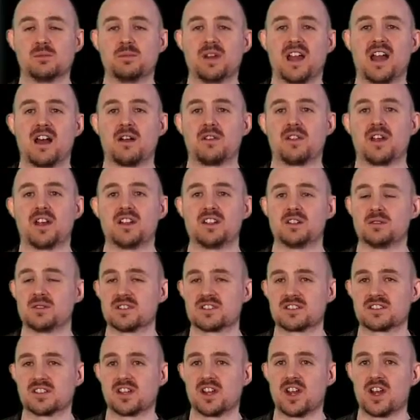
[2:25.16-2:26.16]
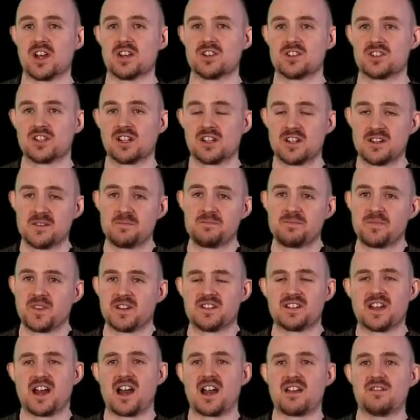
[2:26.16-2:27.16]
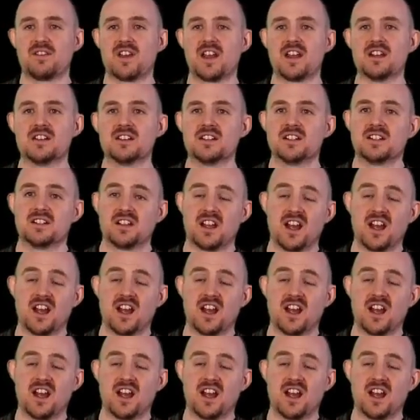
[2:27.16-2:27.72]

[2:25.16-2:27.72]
will be out there, do a search, dive in,